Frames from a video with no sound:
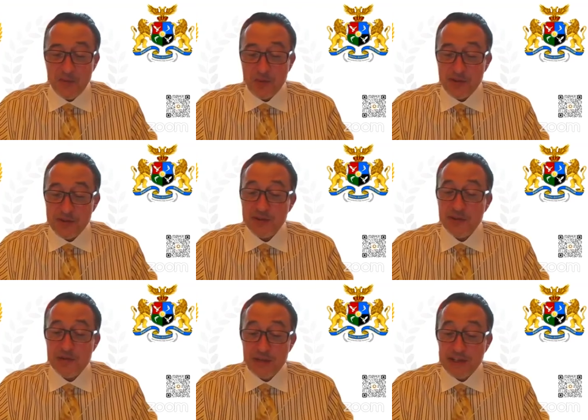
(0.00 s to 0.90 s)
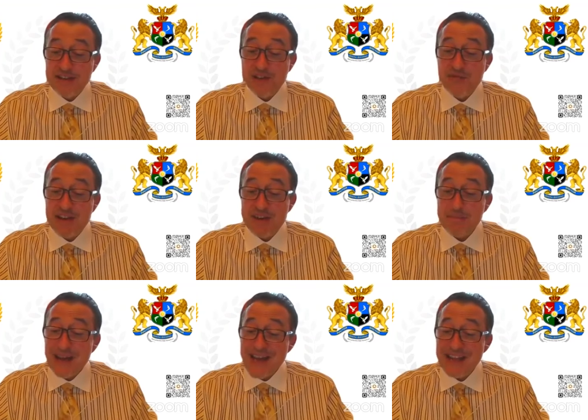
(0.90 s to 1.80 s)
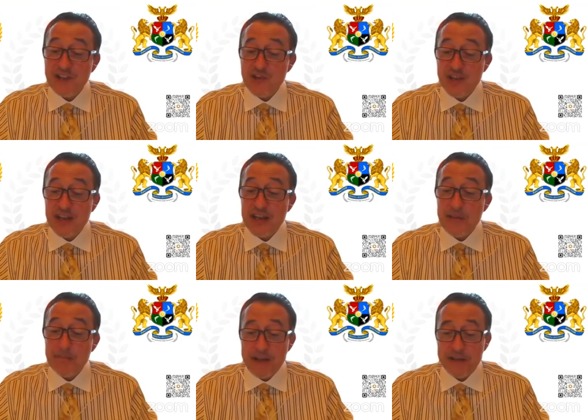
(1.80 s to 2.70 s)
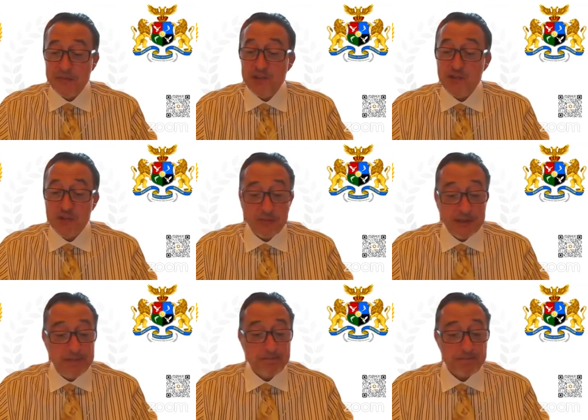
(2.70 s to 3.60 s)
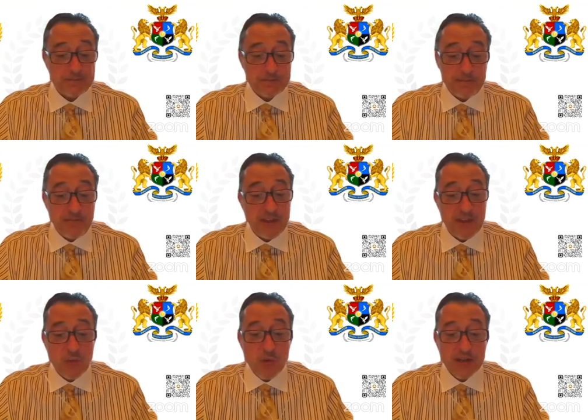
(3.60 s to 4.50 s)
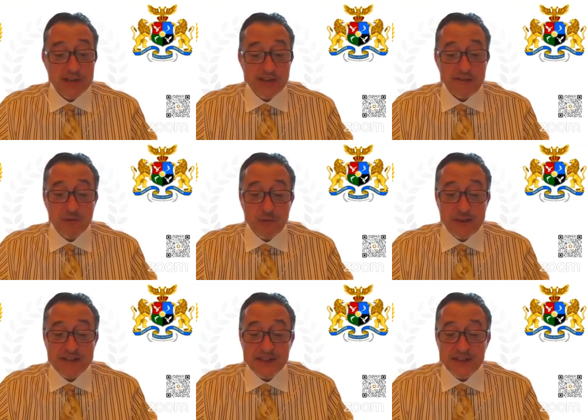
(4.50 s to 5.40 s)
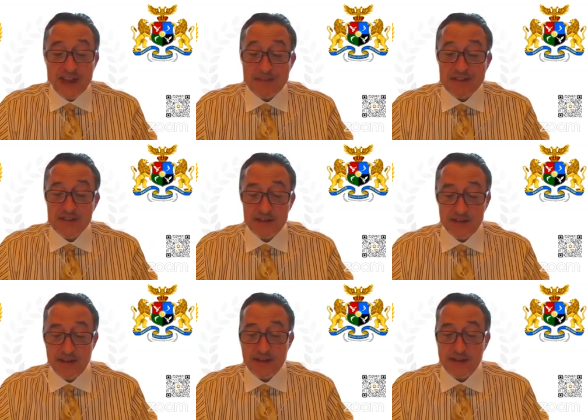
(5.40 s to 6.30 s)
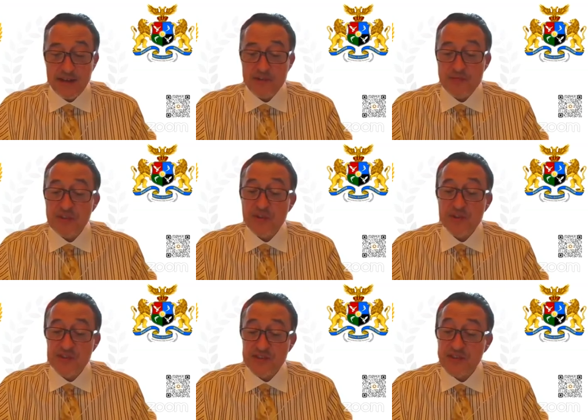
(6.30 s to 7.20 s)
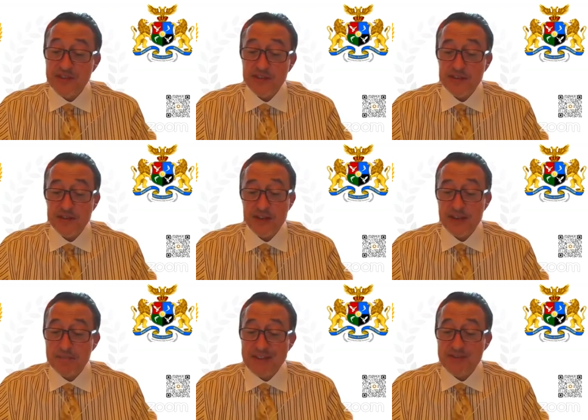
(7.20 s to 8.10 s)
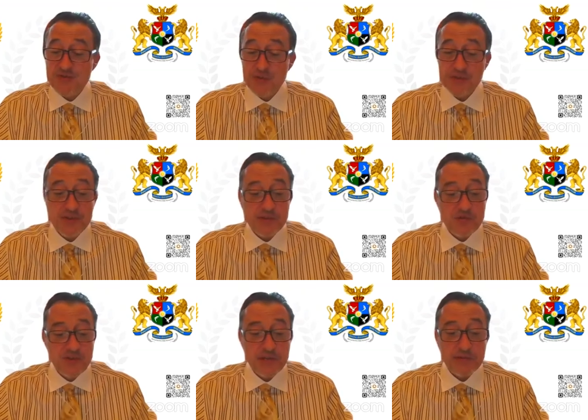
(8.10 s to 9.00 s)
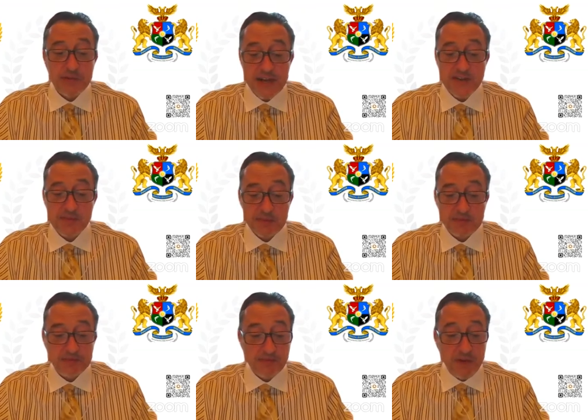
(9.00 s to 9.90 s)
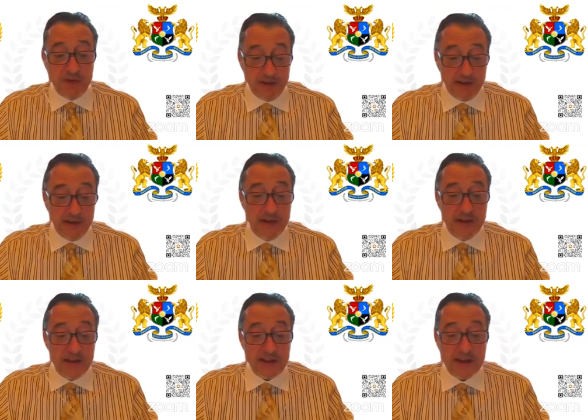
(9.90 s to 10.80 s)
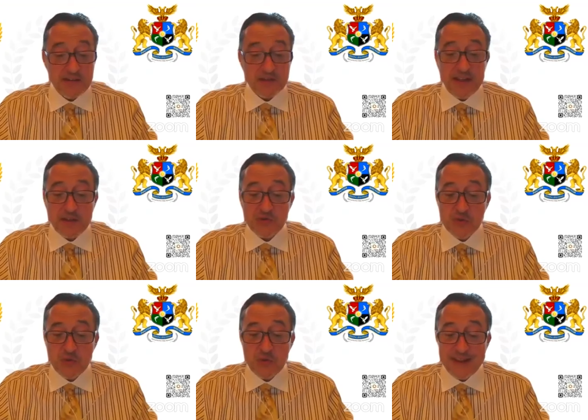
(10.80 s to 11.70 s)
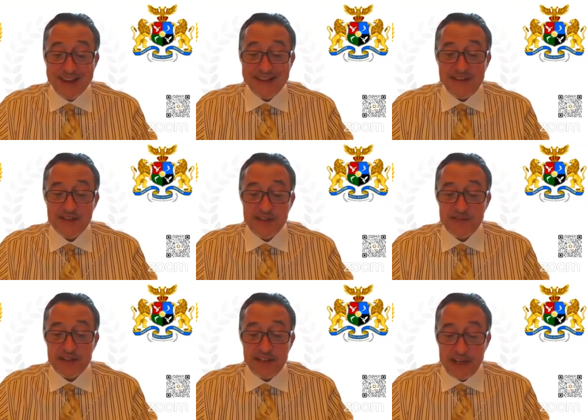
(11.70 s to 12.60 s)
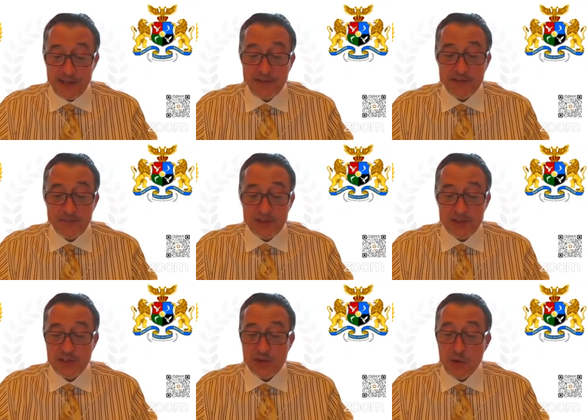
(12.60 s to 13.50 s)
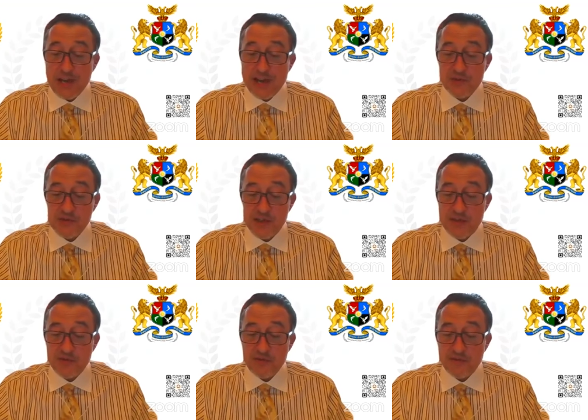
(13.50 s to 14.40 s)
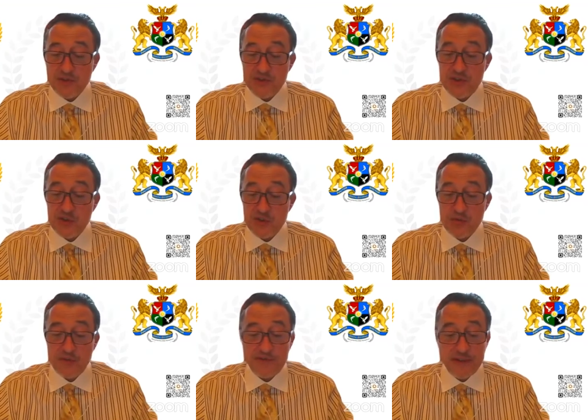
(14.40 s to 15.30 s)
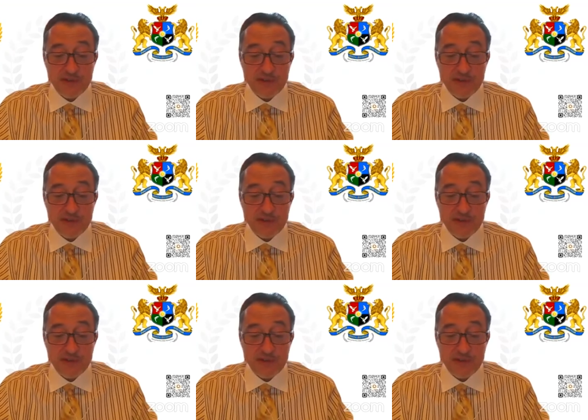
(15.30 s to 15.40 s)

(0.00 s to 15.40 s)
with an undergrad degree in biology and a minor in German. He worked as a forensic chemist and later research assistant at Massachusetts General Hospital. He entered dental school in 1978 at the Ohio State University School of